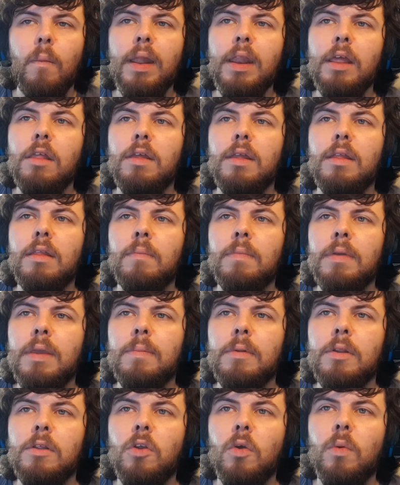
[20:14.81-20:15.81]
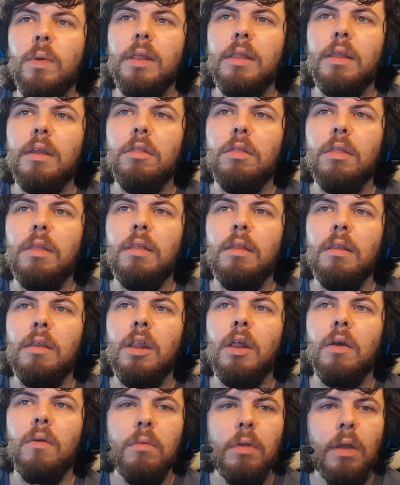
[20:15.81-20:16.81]
Anything that people are doing that
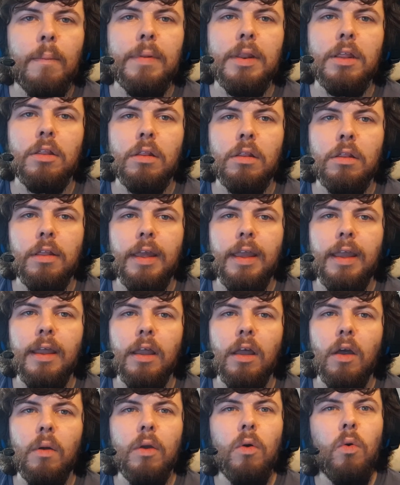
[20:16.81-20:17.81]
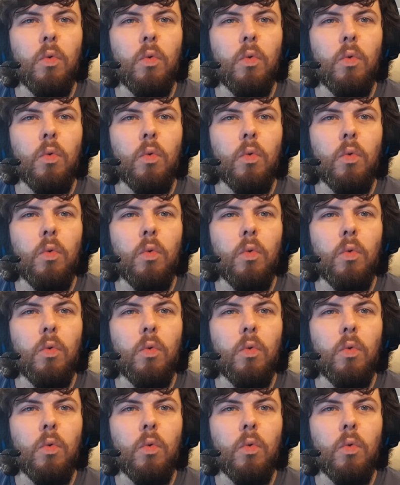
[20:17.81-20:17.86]
companies are seeing and going,